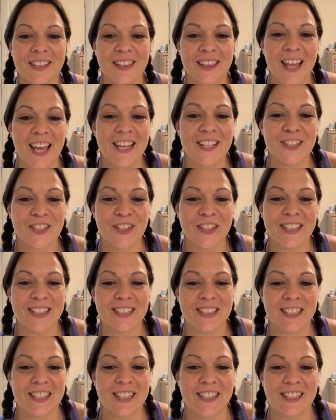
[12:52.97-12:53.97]
Thanks,
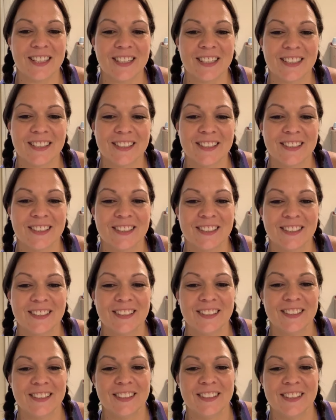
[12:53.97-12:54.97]
Christina.
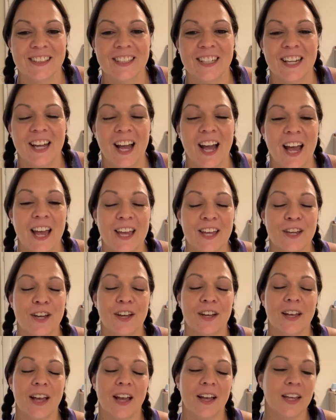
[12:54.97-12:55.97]

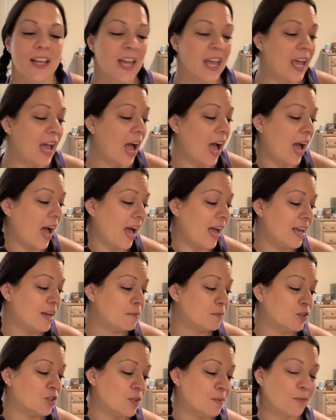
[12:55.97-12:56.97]
I
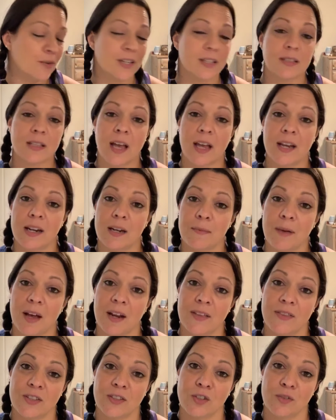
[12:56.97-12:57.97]
am super excited
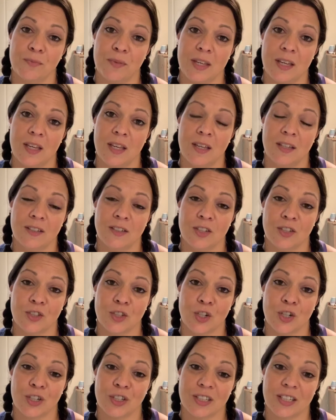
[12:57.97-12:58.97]
about it. This will be
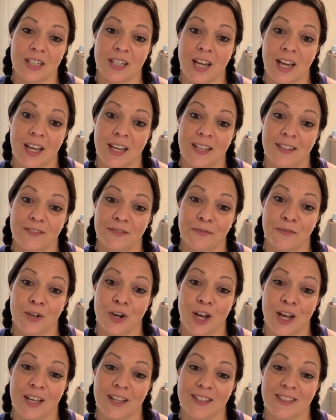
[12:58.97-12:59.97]
dessert tonight
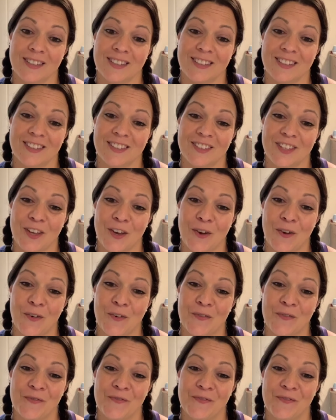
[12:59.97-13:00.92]
for us. So,